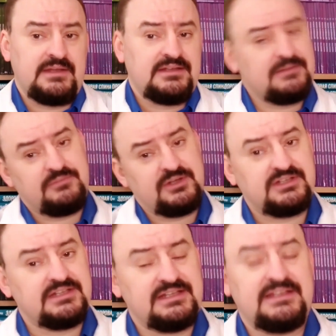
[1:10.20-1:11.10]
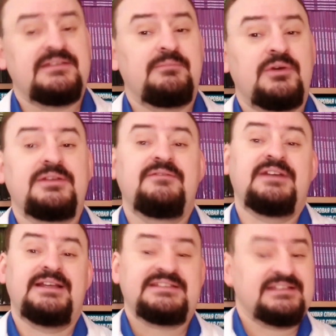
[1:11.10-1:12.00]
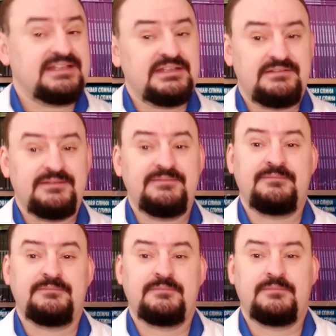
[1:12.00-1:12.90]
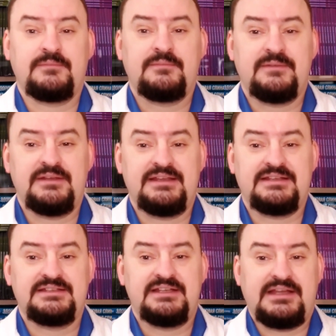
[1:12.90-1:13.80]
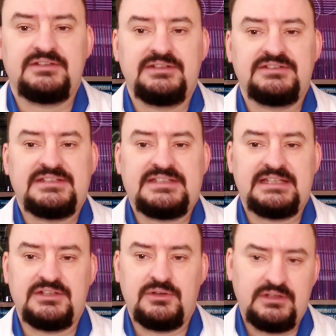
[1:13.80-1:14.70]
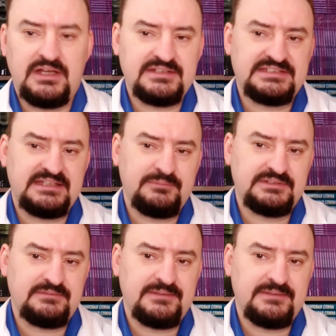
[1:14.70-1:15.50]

Immunity is multifaceted. It's not just a single concept.